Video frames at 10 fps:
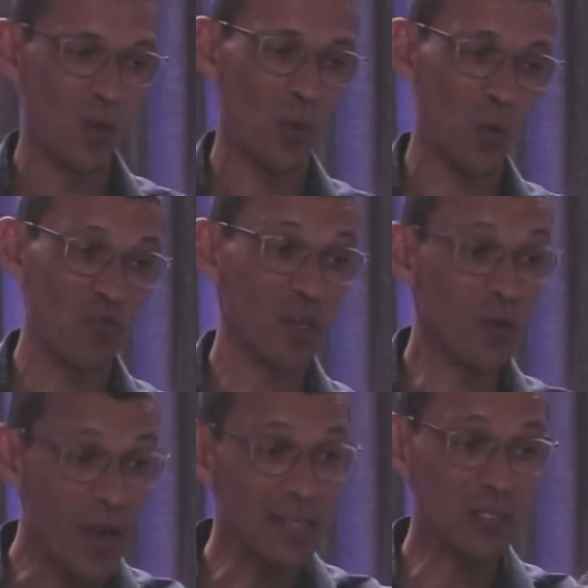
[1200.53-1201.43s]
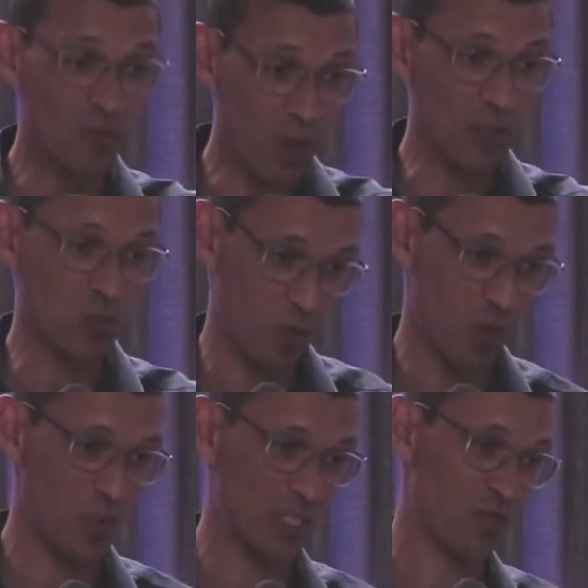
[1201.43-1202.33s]
of the greatness of God's
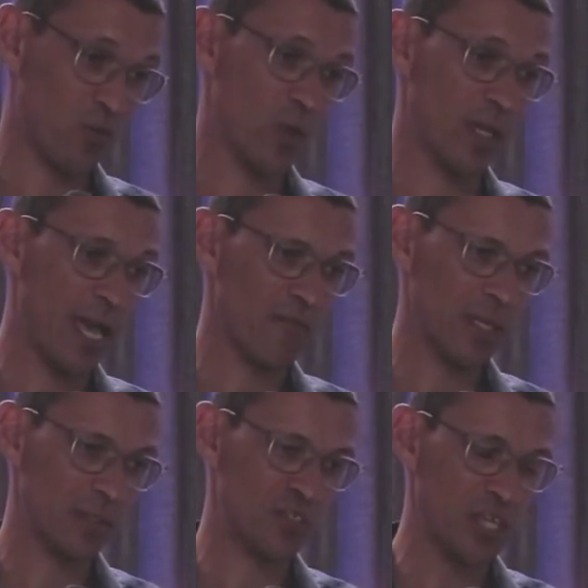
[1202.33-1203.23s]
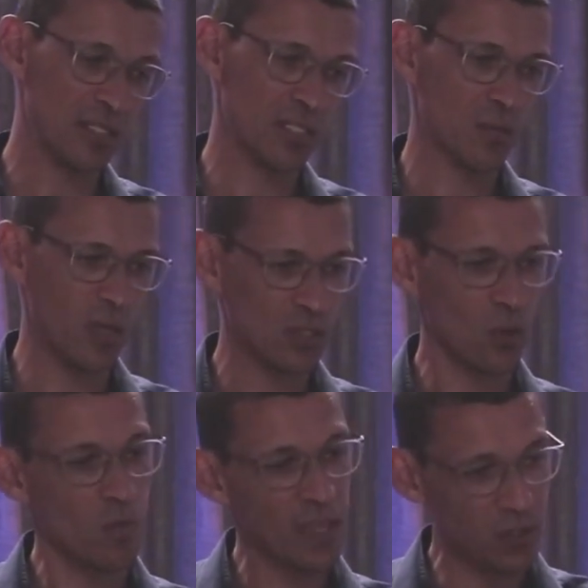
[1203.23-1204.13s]
purpose for her life. That Jesus was on
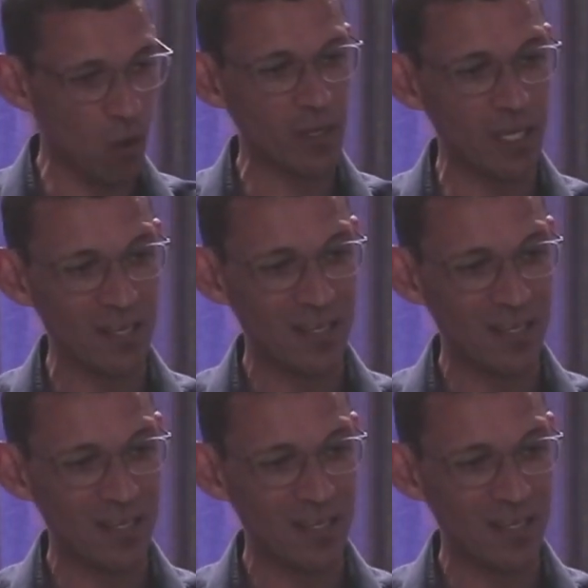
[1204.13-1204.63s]
that donkey.